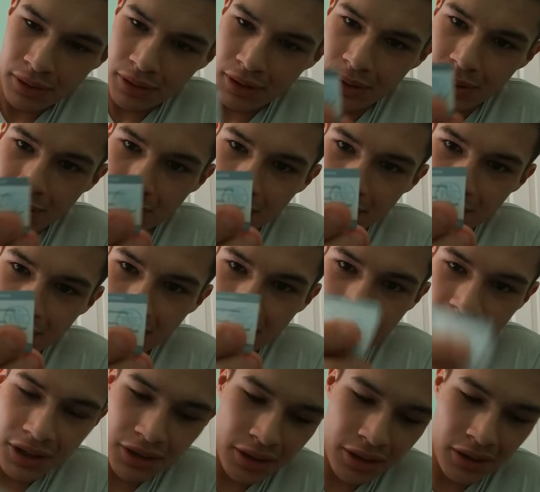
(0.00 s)
user's
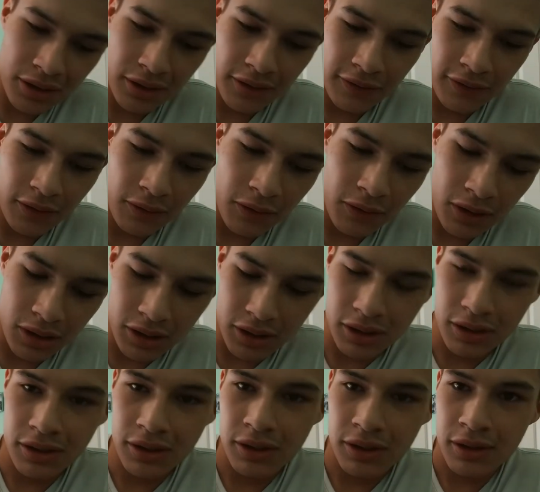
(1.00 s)
attention if you
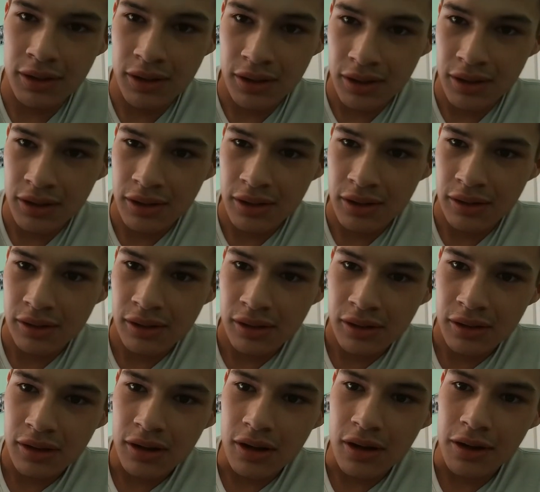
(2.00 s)
want
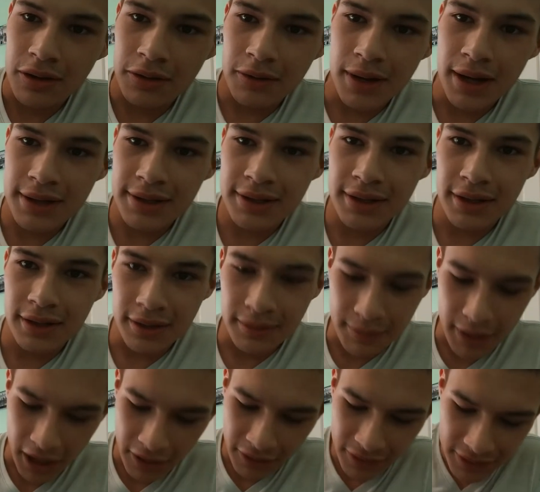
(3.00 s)
to authorize it,
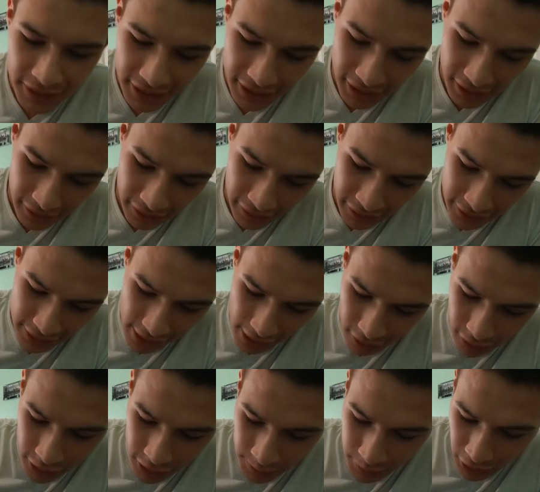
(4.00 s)
my receipt because
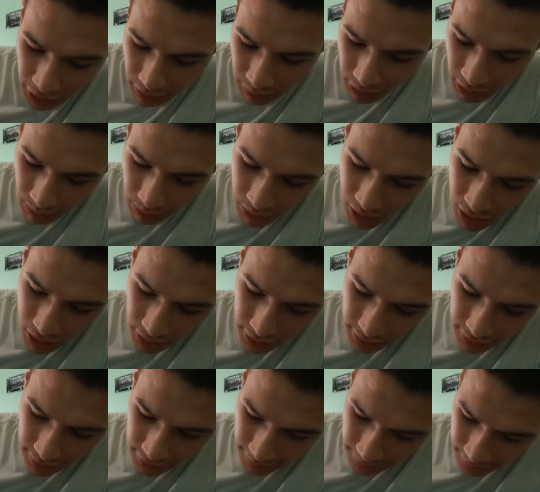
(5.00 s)
I always put them in the
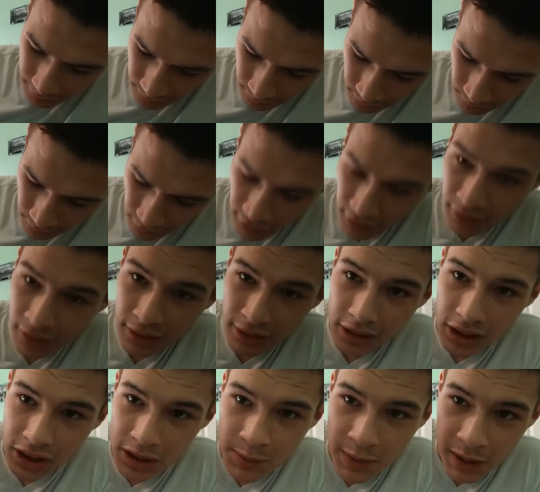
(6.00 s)
box.
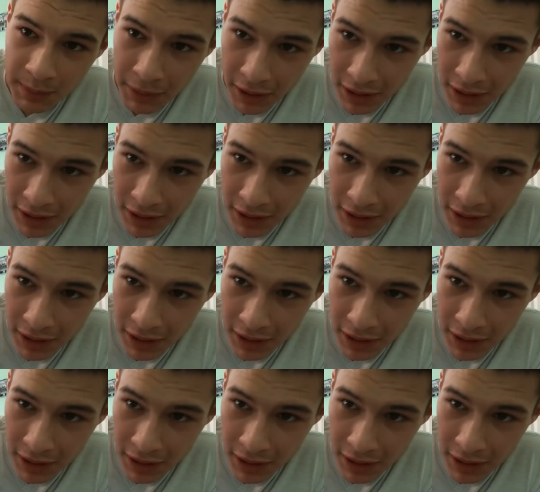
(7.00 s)
Got spare